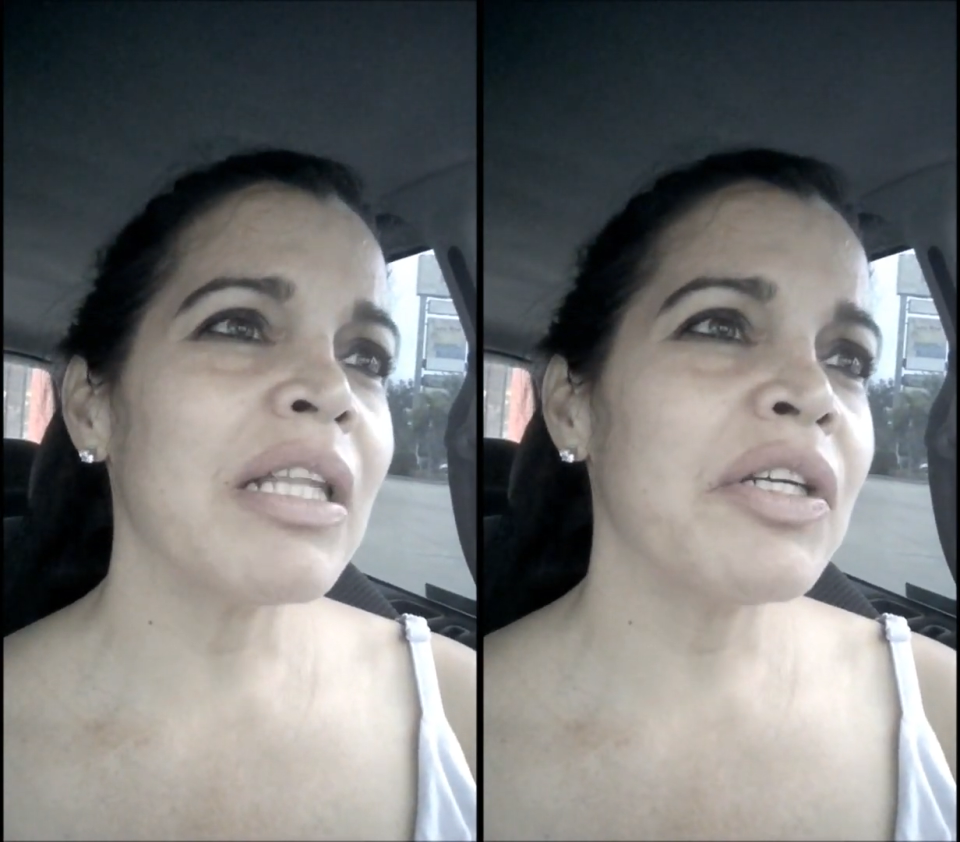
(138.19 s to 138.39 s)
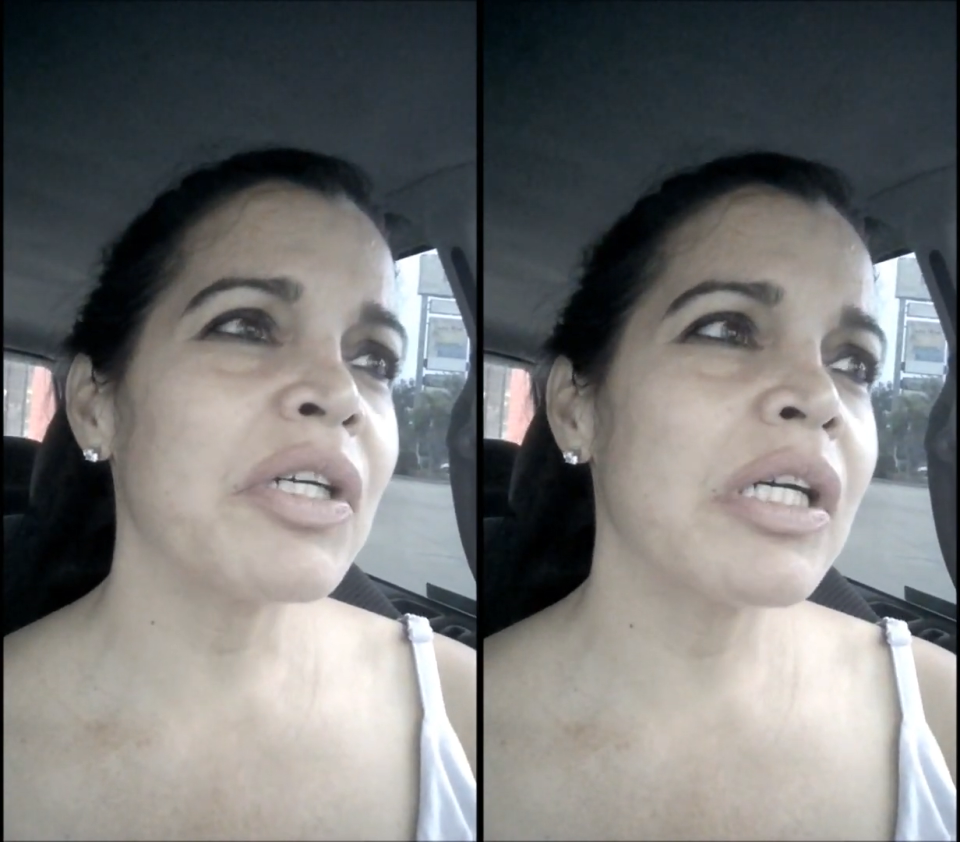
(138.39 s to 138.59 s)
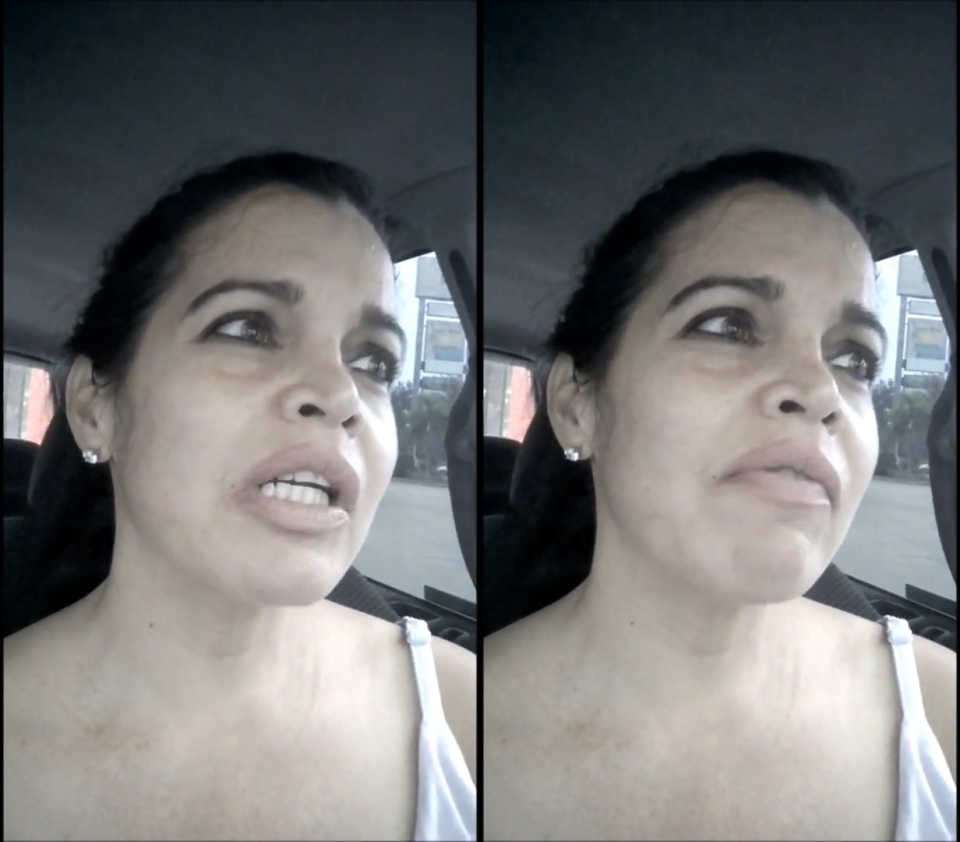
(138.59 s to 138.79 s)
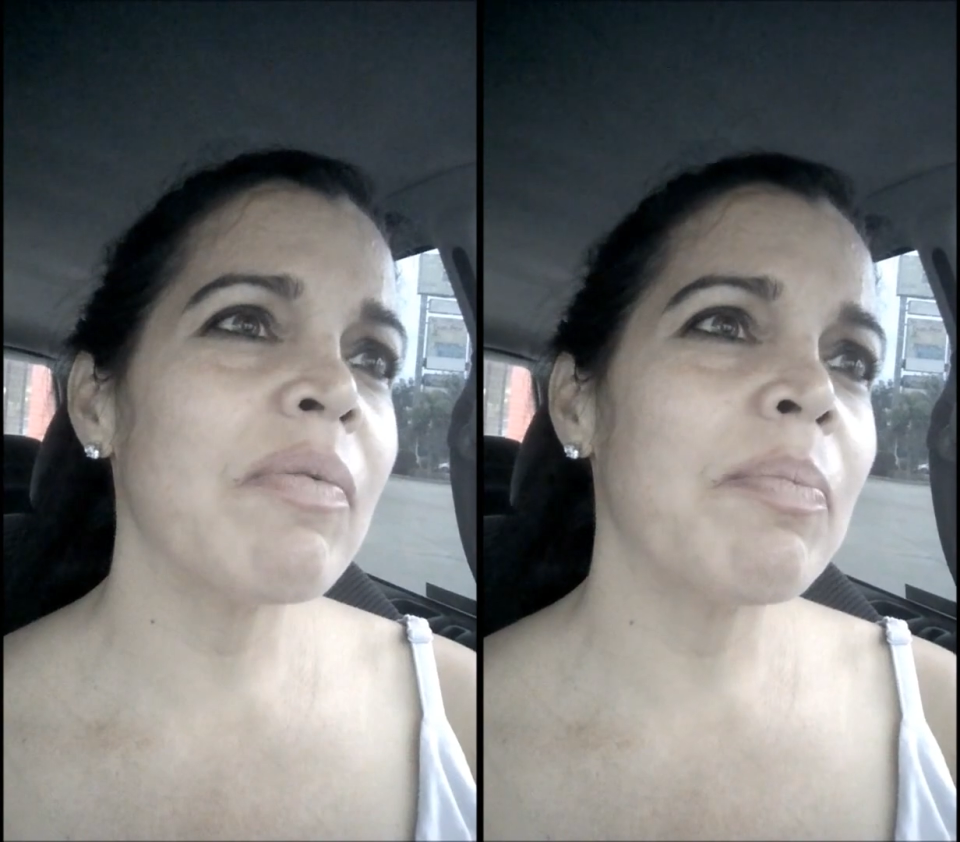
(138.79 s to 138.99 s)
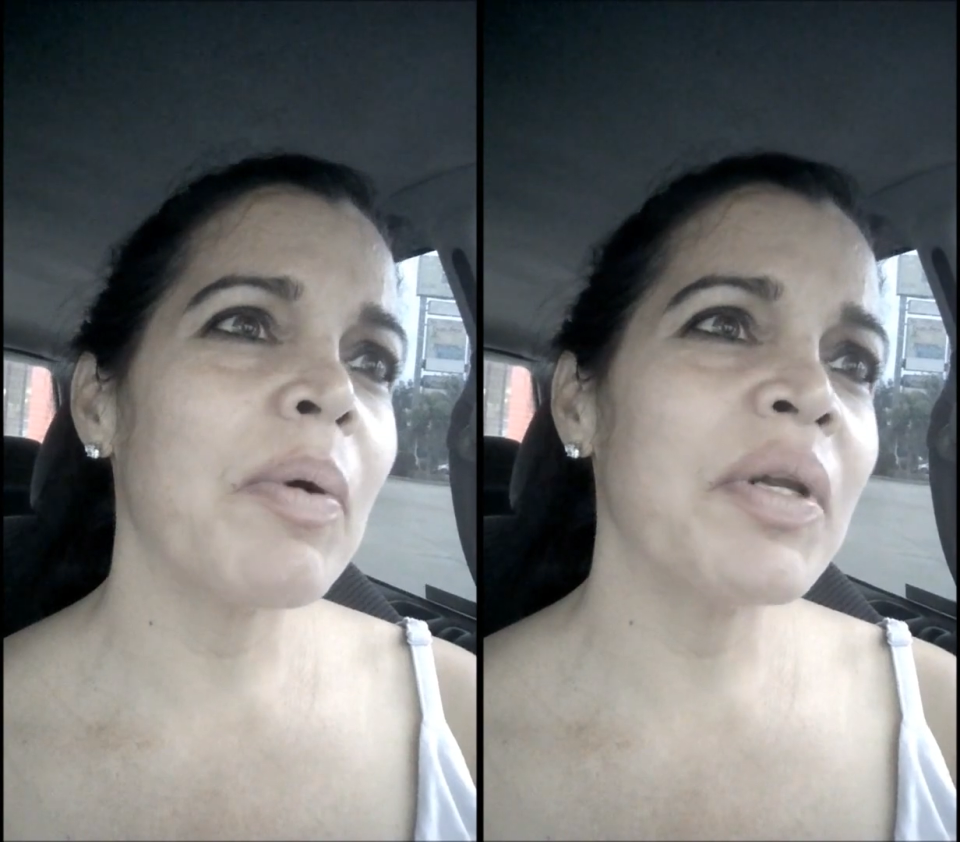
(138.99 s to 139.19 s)
little girl
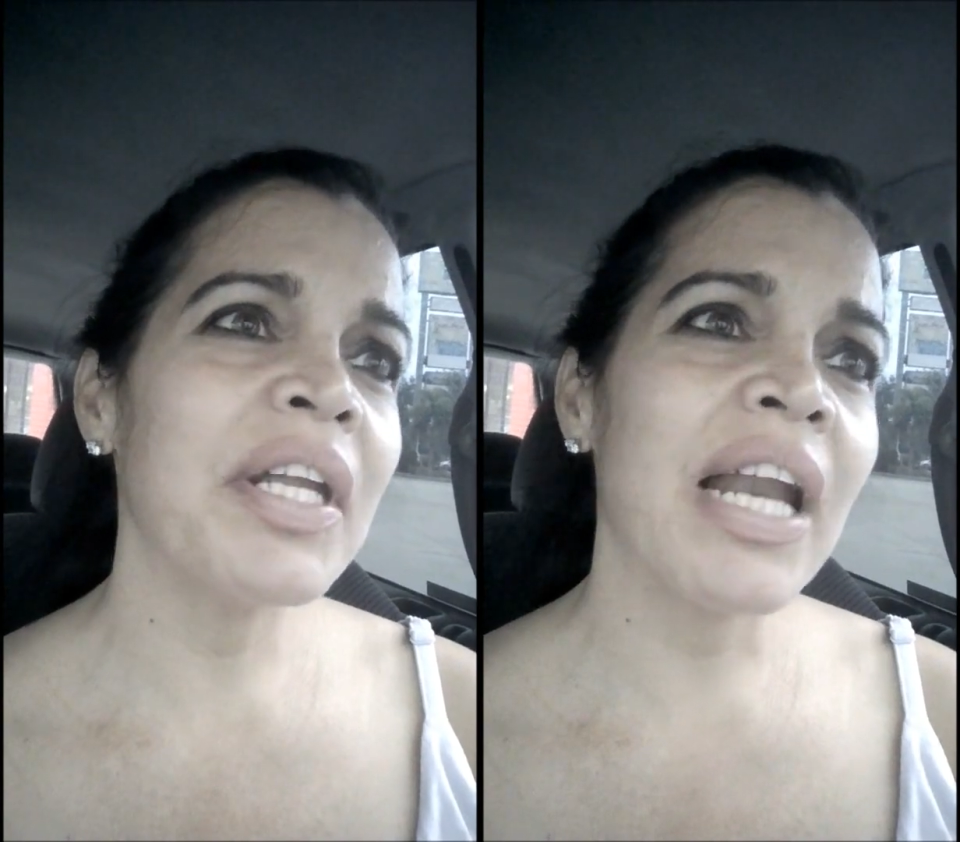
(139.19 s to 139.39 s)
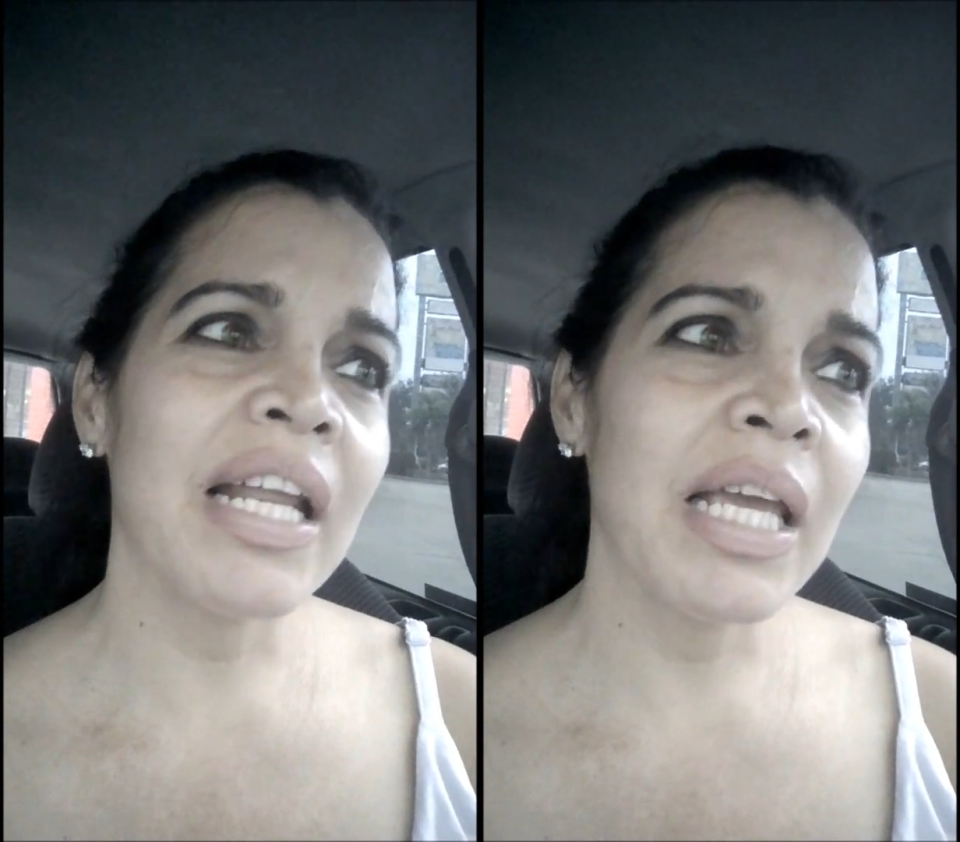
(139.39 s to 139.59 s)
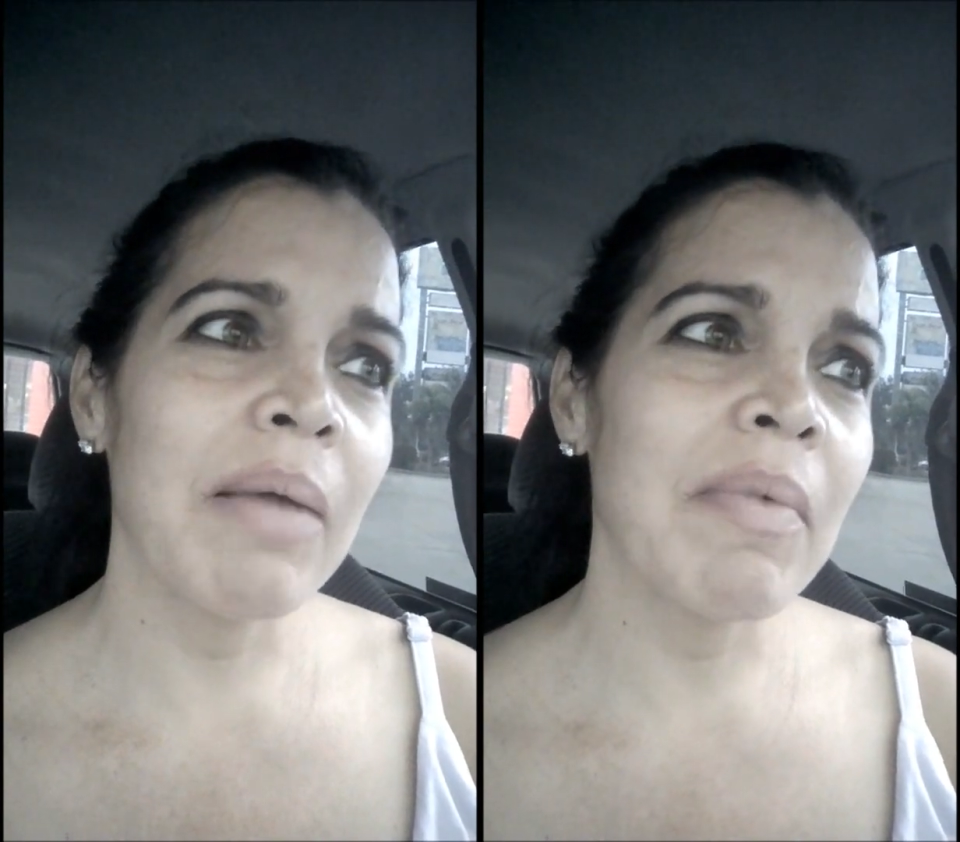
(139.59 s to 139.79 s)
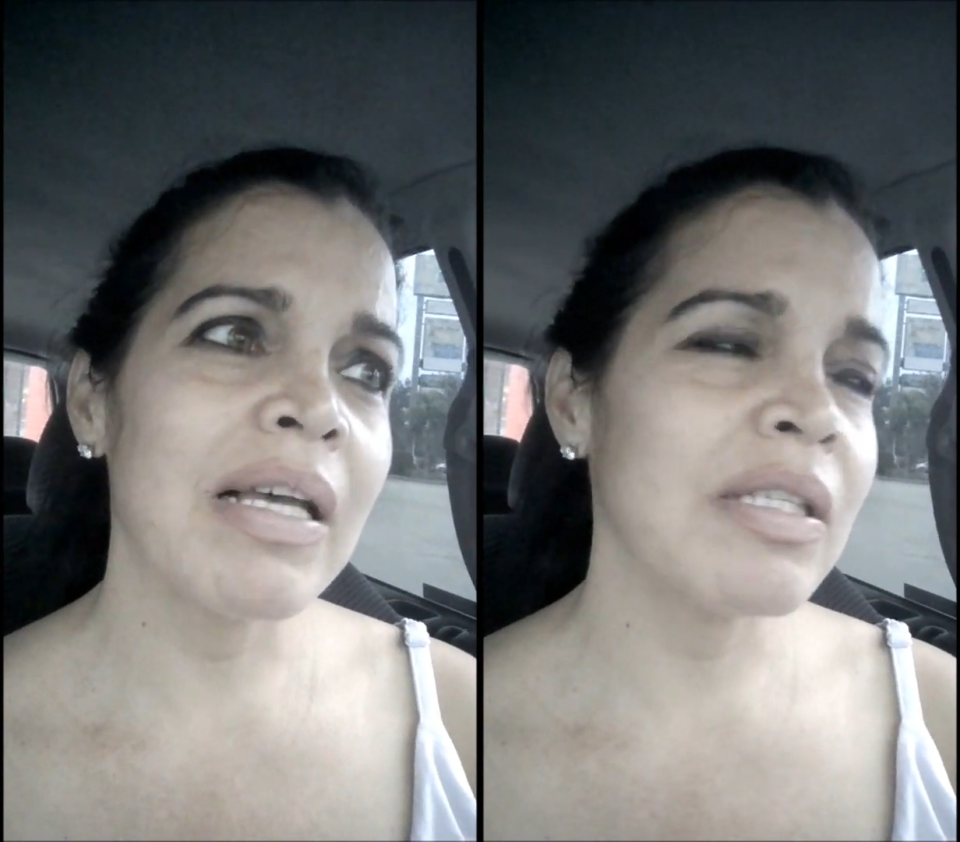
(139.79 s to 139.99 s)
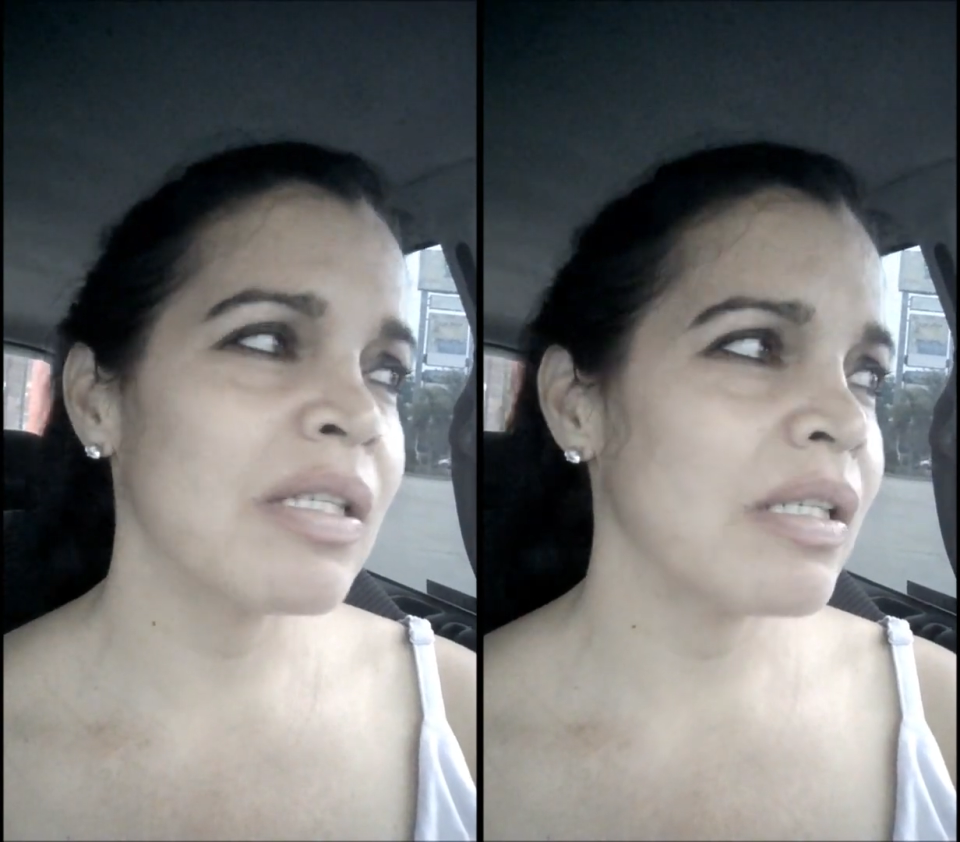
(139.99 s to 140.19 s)
even pointed at him
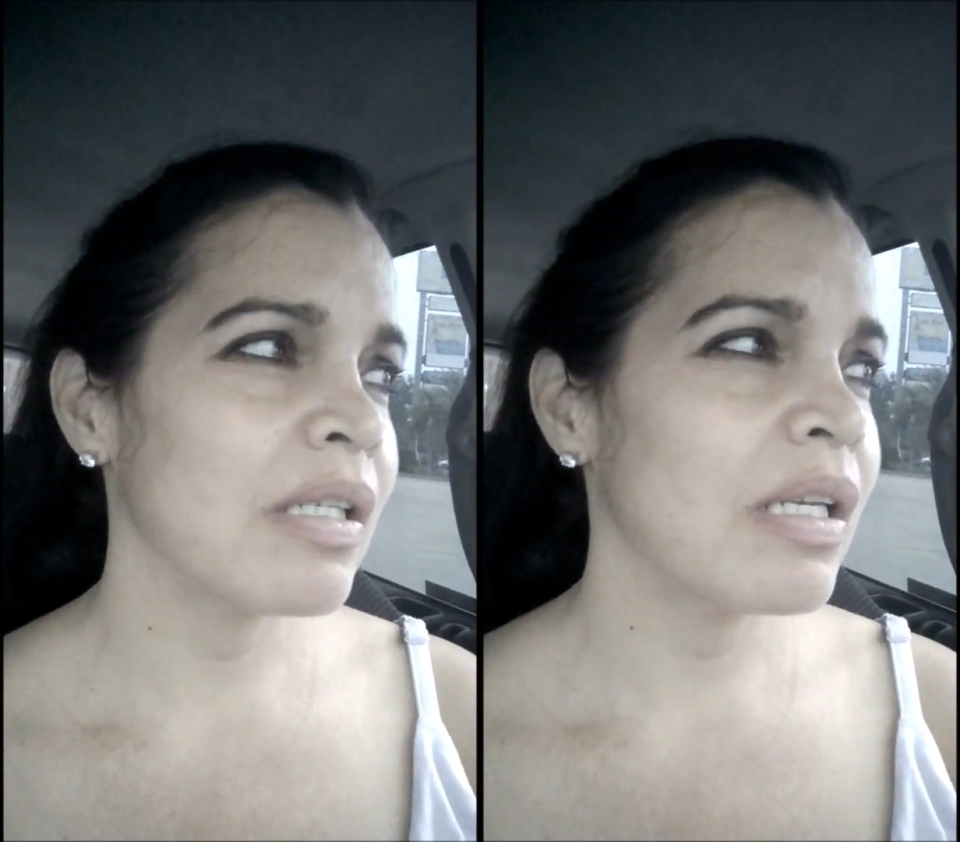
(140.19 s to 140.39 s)
as